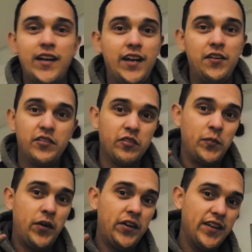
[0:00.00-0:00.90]
I always
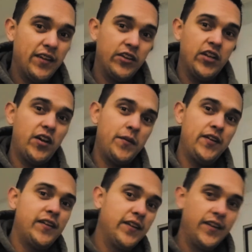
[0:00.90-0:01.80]
respond to every
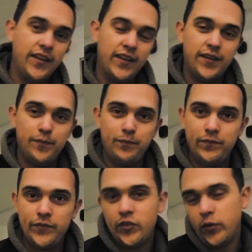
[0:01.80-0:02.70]
comment
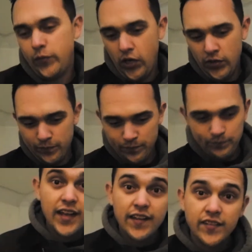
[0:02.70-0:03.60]
so far.
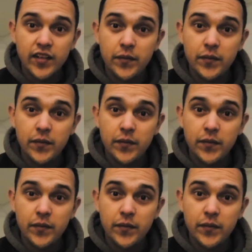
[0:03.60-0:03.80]
Yeah,